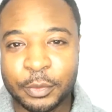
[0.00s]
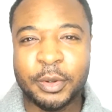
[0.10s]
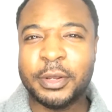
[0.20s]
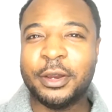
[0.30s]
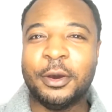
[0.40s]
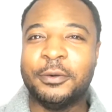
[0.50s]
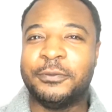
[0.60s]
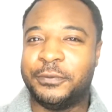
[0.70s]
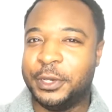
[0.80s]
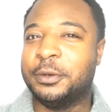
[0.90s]
Remember the whole
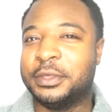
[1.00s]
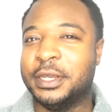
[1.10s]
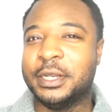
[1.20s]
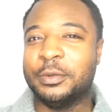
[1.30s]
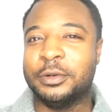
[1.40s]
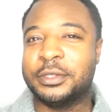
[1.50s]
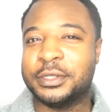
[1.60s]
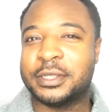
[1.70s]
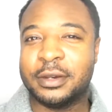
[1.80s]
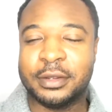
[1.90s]
fear thing that we were
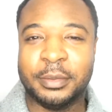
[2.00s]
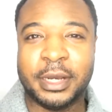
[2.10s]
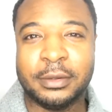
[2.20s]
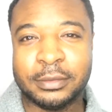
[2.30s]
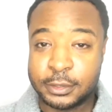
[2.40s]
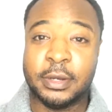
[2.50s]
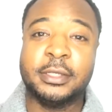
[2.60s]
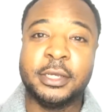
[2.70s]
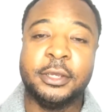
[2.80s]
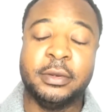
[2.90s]
just talking about? So
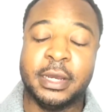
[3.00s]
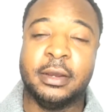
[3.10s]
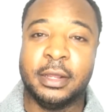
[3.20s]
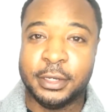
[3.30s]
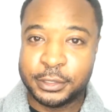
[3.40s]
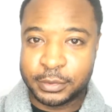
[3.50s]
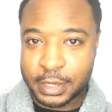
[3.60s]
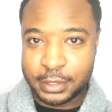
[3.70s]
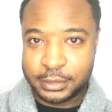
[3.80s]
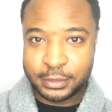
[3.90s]
I'll tell you now, I need you
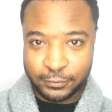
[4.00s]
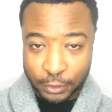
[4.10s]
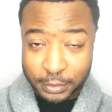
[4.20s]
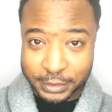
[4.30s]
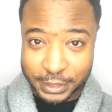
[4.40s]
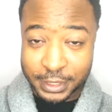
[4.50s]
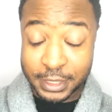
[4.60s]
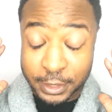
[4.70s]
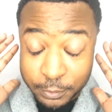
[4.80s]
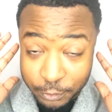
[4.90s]
guys to focus
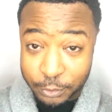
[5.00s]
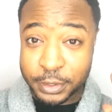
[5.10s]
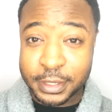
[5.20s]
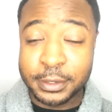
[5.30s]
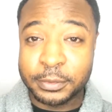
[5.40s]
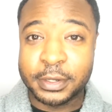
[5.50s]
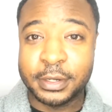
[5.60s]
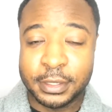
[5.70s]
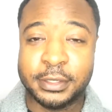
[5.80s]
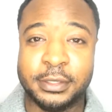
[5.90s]
in and really, really
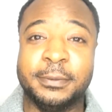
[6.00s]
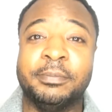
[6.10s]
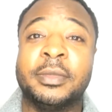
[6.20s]
listen.